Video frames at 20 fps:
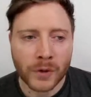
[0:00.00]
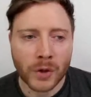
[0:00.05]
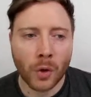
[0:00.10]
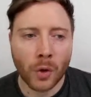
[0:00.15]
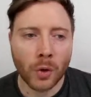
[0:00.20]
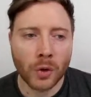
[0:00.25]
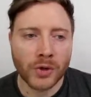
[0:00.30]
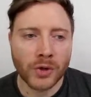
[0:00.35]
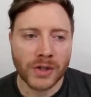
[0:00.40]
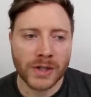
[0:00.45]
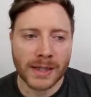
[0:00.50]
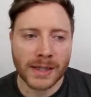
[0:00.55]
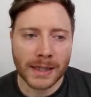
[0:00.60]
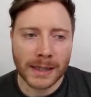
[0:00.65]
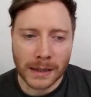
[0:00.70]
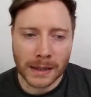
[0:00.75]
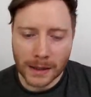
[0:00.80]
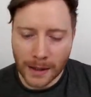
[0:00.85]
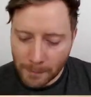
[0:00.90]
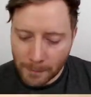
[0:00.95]
gorgeous
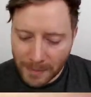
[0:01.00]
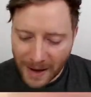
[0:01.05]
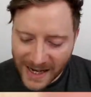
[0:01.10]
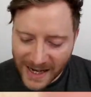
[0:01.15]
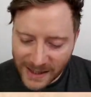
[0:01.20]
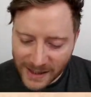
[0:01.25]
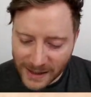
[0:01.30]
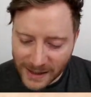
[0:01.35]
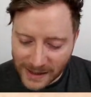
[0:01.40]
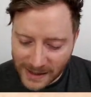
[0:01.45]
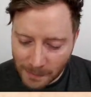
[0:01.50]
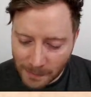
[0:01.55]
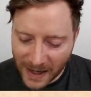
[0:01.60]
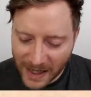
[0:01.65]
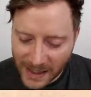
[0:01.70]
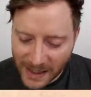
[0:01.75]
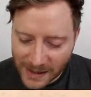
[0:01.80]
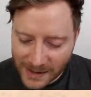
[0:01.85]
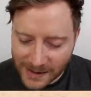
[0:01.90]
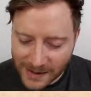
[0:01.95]
little pendant
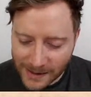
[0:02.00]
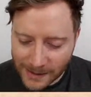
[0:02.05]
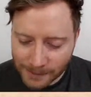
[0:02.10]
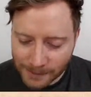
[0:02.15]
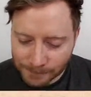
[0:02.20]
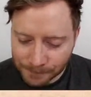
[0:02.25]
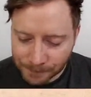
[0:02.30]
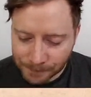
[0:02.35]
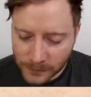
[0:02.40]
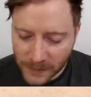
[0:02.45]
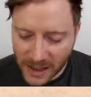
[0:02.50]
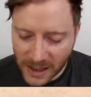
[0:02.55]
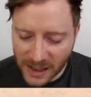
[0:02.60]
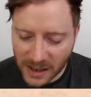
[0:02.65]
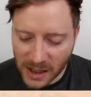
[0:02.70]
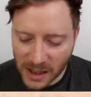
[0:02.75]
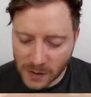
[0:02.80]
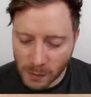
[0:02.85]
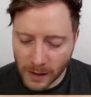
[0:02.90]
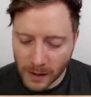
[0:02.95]
piece,
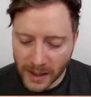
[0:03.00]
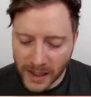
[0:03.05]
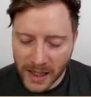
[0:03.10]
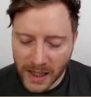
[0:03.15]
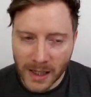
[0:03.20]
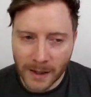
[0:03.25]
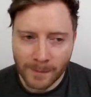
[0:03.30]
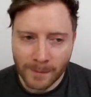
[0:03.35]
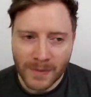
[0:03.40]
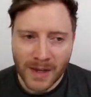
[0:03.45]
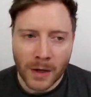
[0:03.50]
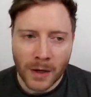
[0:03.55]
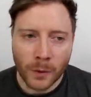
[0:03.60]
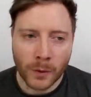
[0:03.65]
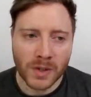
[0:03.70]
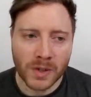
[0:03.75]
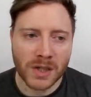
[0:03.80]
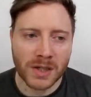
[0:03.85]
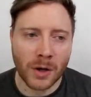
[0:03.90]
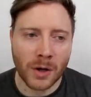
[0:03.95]
like this one here,
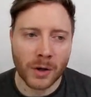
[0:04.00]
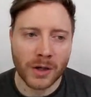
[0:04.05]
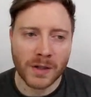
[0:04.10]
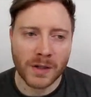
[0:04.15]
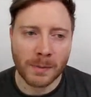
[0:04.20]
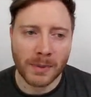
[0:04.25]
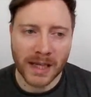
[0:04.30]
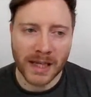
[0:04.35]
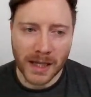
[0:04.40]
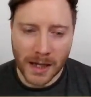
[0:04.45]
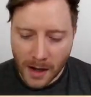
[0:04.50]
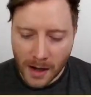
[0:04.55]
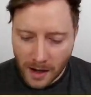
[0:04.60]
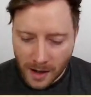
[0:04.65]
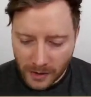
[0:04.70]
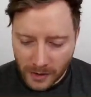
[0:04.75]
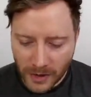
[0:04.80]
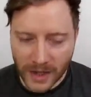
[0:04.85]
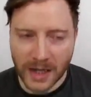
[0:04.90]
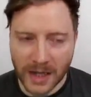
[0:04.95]
which is going to be
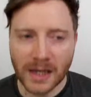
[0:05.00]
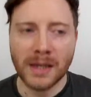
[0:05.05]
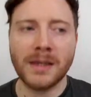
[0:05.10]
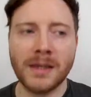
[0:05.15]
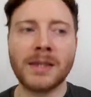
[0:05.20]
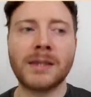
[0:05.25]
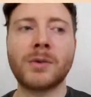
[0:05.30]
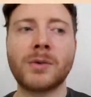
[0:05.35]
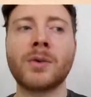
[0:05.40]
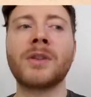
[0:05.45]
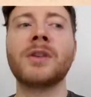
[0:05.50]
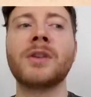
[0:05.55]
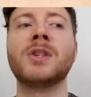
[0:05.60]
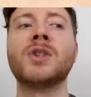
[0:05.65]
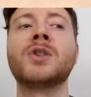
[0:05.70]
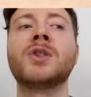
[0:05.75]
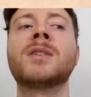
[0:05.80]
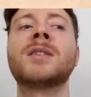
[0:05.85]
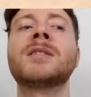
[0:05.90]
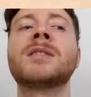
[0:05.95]
the sort of
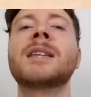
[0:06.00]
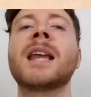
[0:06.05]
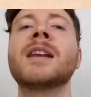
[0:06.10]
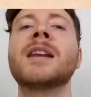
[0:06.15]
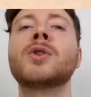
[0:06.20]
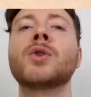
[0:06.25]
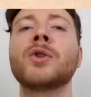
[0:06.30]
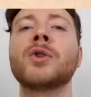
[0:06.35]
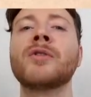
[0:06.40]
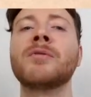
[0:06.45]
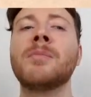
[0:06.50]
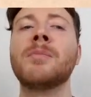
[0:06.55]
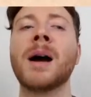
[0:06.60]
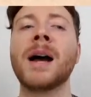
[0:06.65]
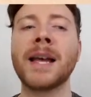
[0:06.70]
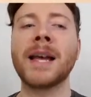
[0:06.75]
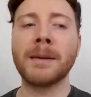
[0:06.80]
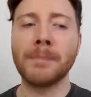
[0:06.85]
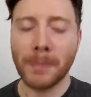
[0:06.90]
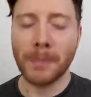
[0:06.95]
the center of
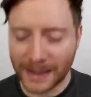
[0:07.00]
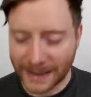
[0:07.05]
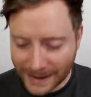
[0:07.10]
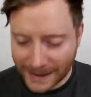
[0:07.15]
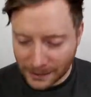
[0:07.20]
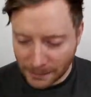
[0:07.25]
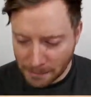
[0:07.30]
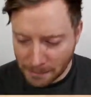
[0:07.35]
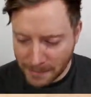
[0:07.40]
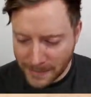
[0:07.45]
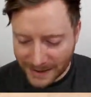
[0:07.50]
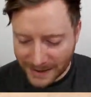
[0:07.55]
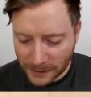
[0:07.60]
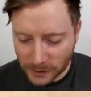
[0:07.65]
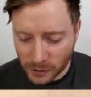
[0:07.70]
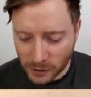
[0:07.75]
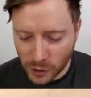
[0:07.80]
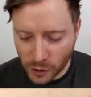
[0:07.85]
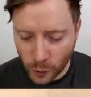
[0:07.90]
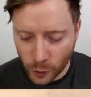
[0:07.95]
my little
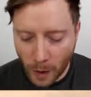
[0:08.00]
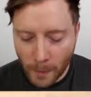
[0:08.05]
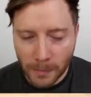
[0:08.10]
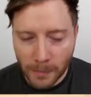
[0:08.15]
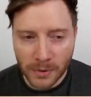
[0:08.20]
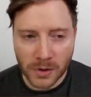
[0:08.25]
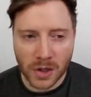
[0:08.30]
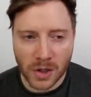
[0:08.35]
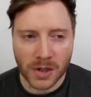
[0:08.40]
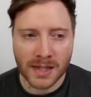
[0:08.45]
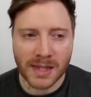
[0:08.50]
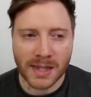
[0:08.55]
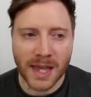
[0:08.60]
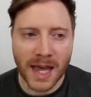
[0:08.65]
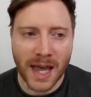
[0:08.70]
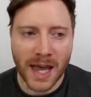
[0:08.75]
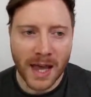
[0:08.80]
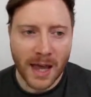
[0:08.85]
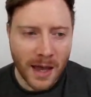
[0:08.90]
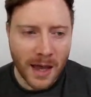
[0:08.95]
middle drop just
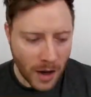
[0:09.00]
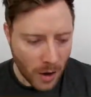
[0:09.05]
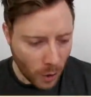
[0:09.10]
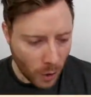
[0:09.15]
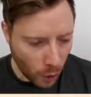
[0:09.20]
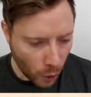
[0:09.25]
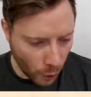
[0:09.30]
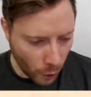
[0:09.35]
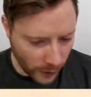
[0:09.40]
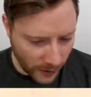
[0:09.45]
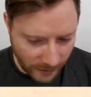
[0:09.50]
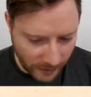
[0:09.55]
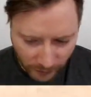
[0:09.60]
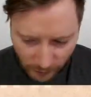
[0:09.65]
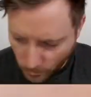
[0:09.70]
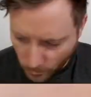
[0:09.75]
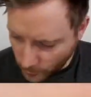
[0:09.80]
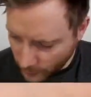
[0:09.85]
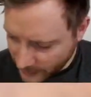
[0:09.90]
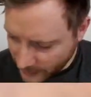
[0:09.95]
there. Or if,
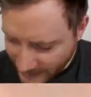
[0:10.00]
for